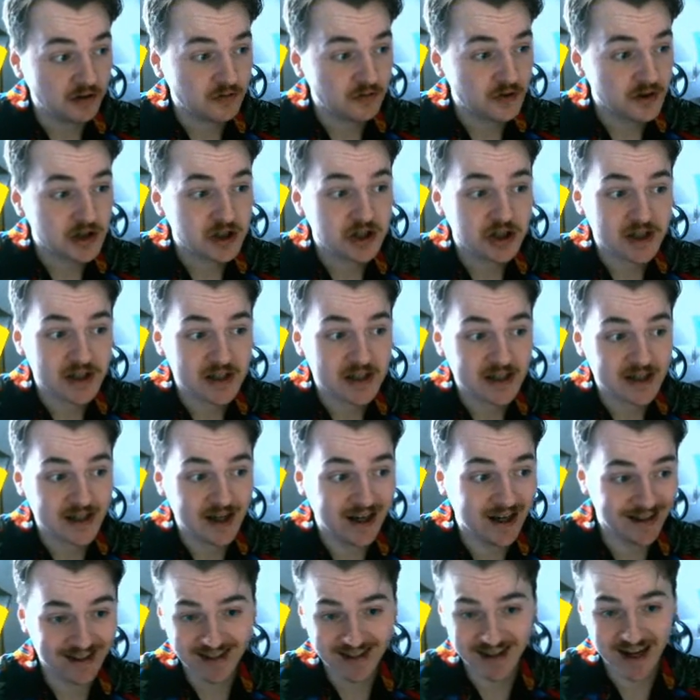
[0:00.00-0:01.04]
which is
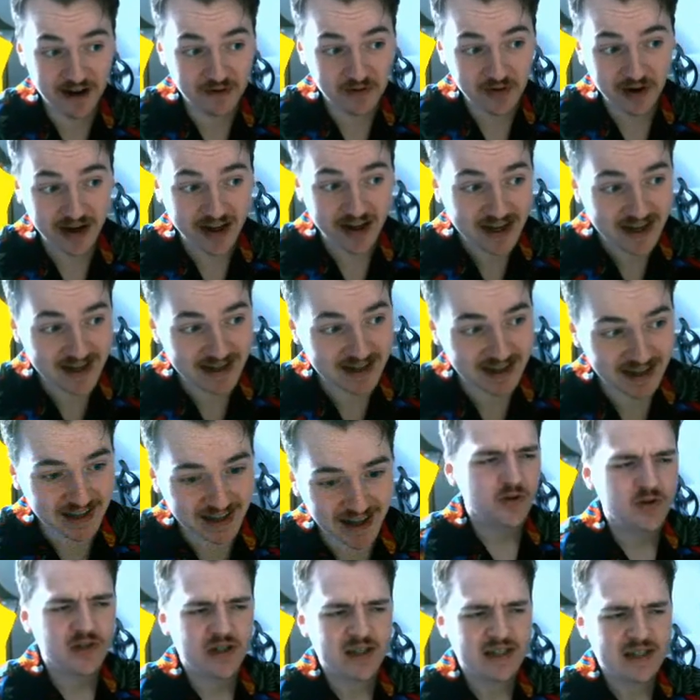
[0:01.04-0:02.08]
never easy.
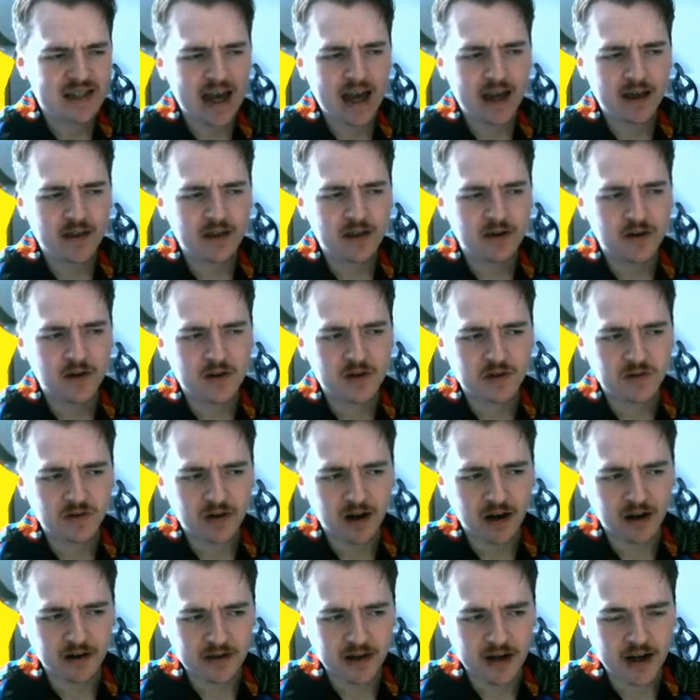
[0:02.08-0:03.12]
There's a saying that goes
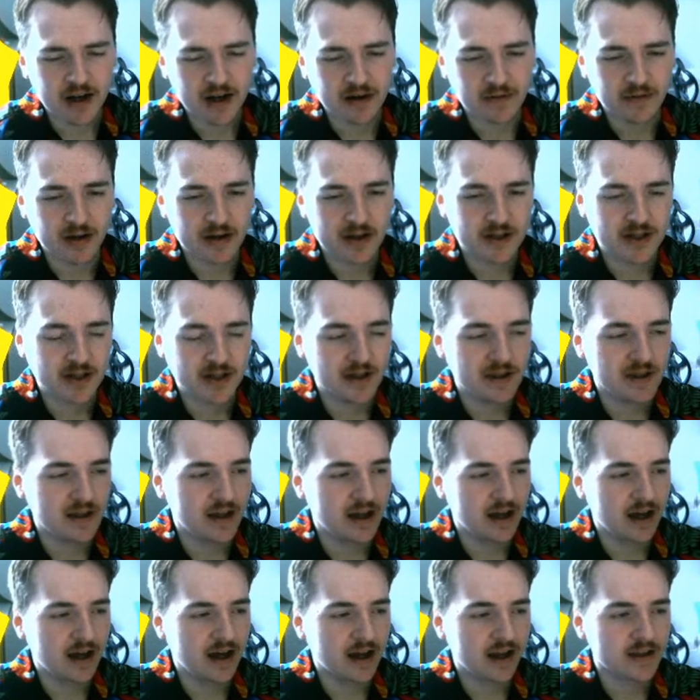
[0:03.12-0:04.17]
around in animation
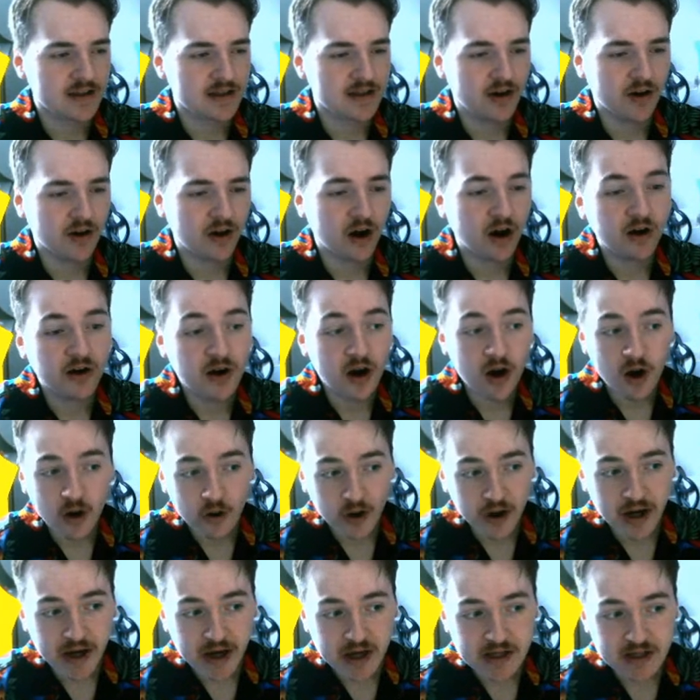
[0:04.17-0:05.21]
that there are
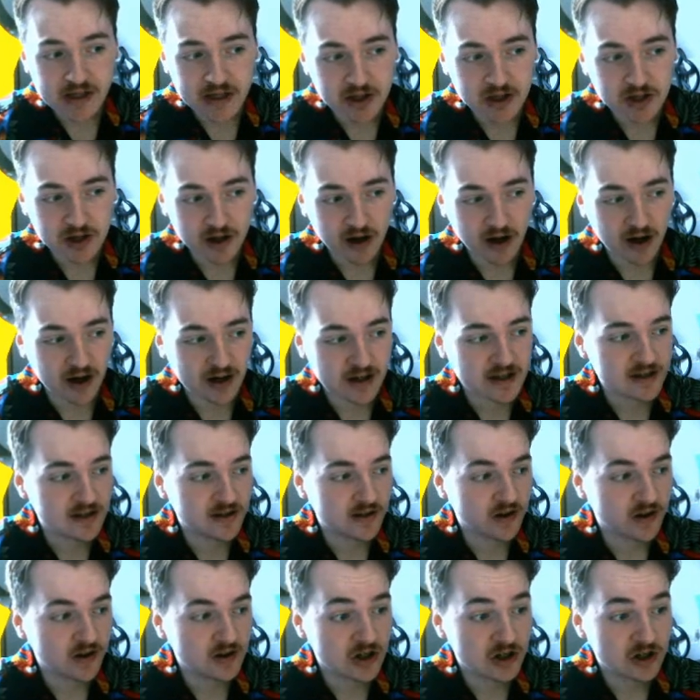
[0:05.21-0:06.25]
no easy shots,
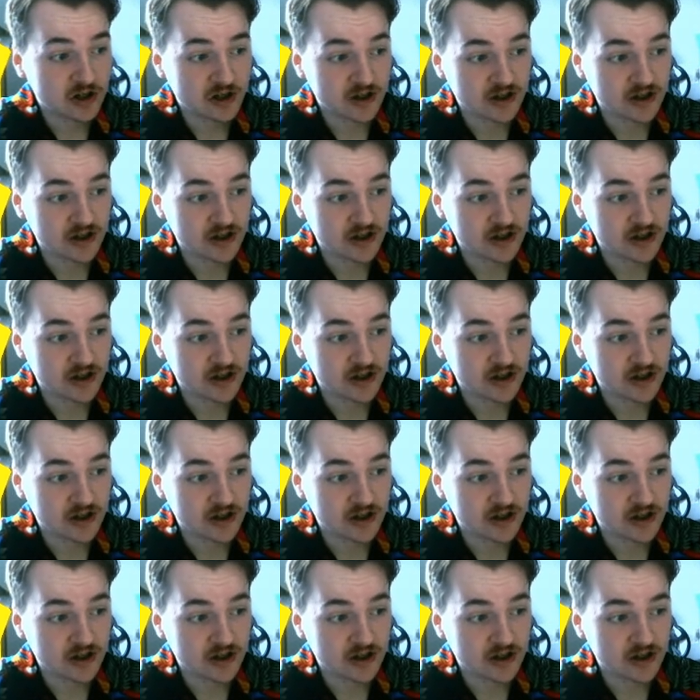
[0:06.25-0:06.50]
there are just